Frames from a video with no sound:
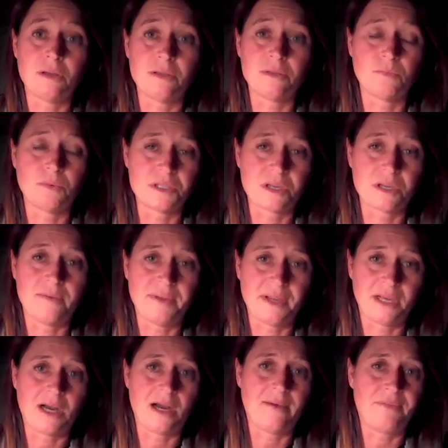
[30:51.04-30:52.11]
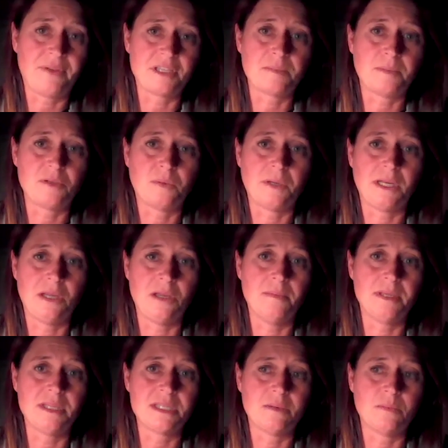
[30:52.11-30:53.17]
resolving conflicts between
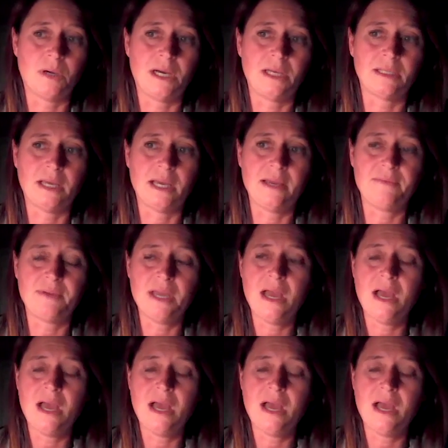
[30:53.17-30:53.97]
humans and wildlife.